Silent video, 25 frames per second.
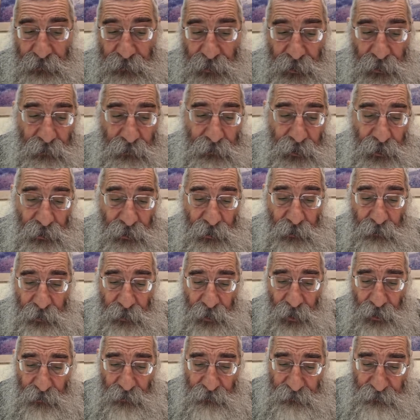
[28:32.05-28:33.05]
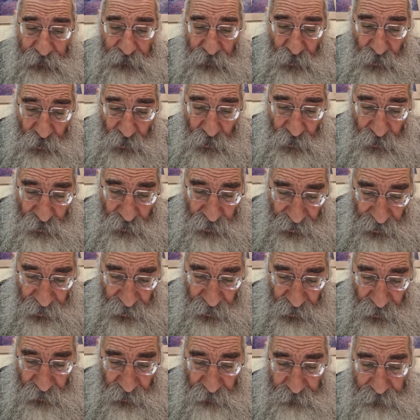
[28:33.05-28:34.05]
below, above. Who
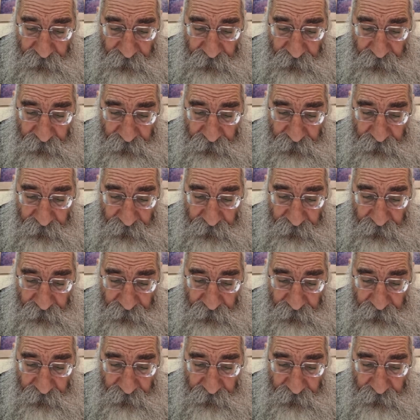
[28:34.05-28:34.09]
he.